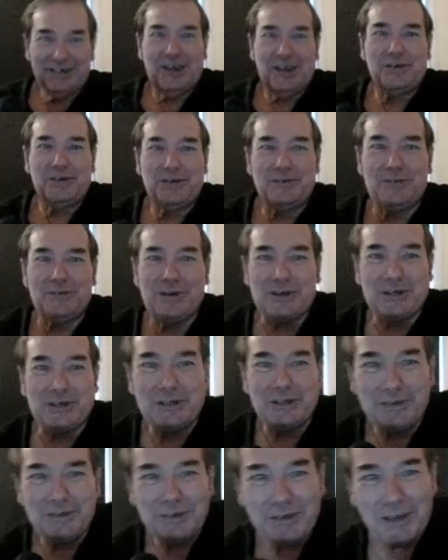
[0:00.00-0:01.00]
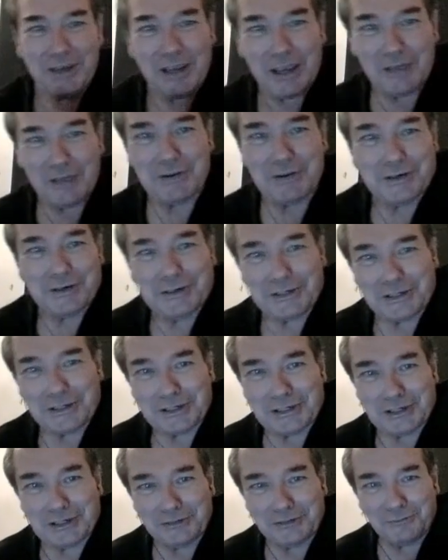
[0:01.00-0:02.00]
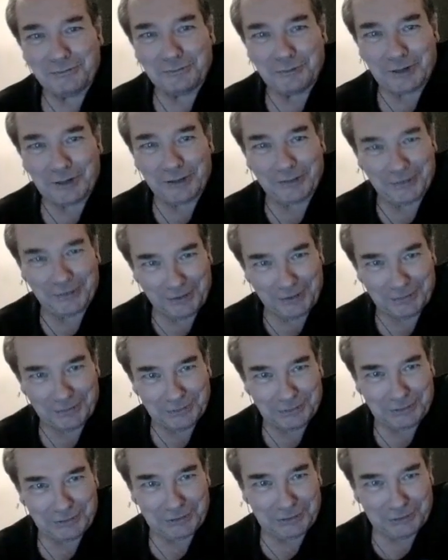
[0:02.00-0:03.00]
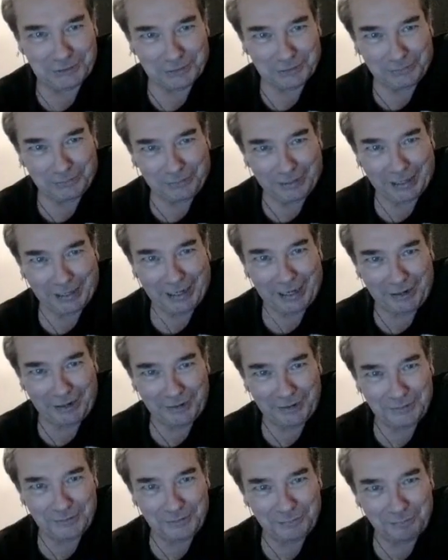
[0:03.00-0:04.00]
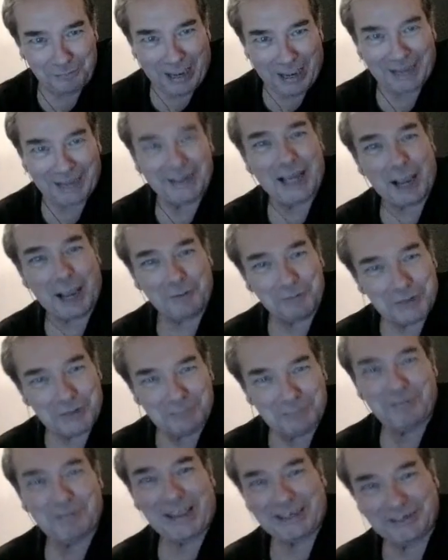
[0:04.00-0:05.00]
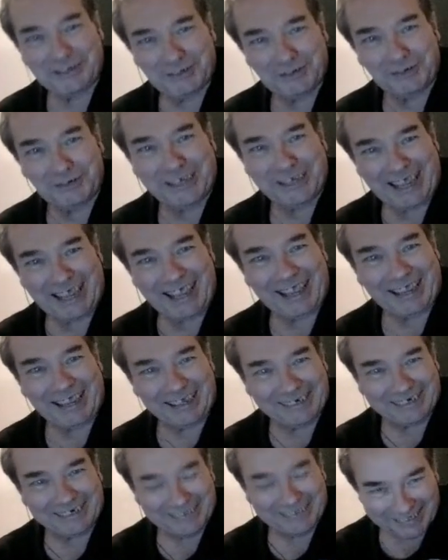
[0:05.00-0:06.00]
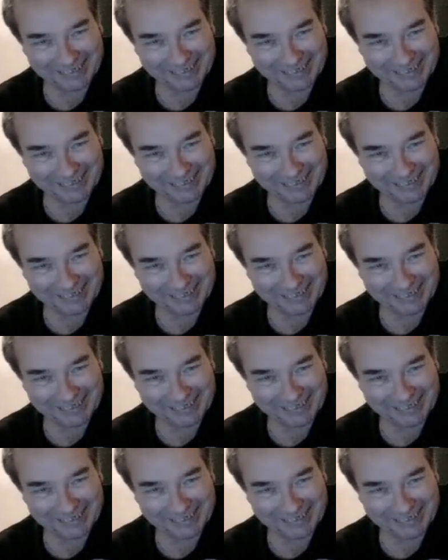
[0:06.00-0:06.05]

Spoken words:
If you're gonna confront those two, then pad up as best you can.